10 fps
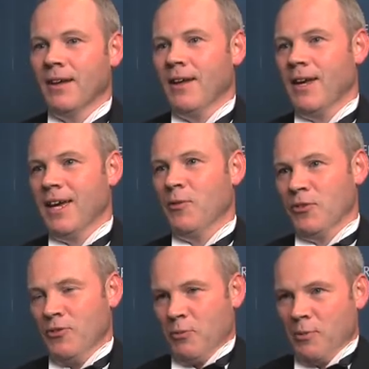uh,
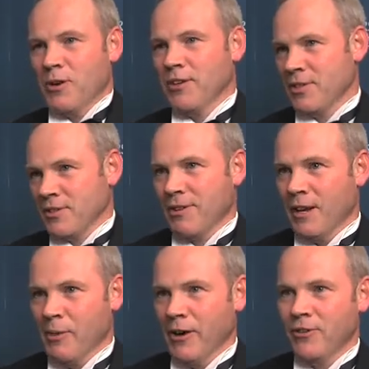which is what projects are all
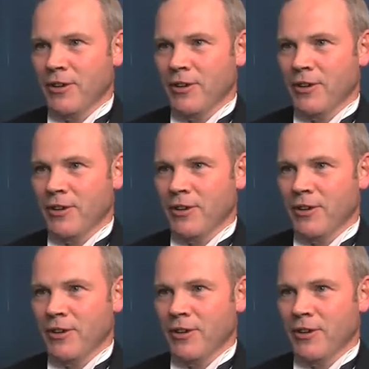about.